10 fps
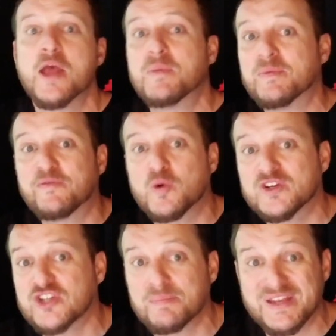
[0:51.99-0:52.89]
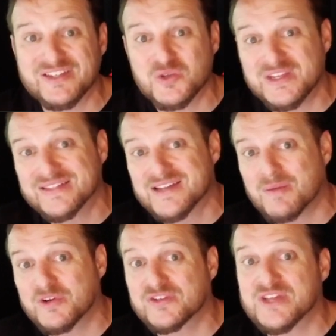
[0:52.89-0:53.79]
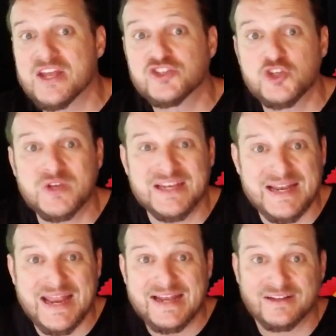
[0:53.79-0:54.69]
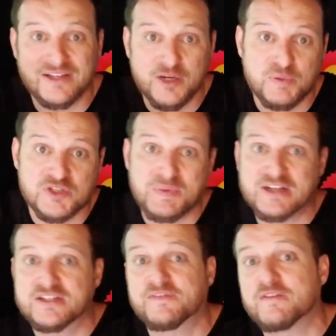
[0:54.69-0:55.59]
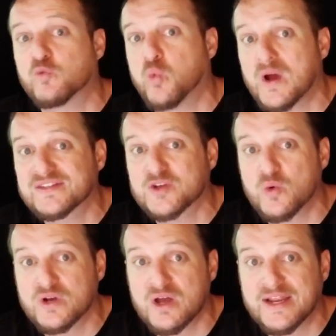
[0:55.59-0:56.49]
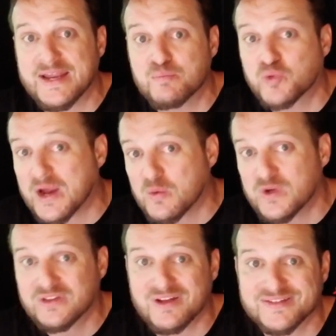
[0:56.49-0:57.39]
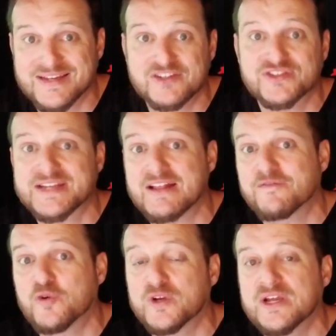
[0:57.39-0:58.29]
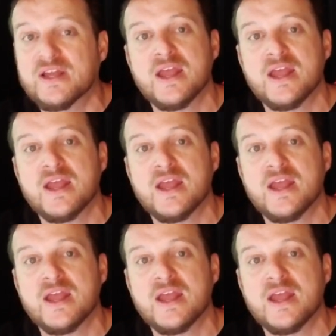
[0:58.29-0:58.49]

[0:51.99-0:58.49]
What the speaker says: But before we jump into these numbers, so you can get a clear perspective of what's going on in Brentwood, Los Angeles, California,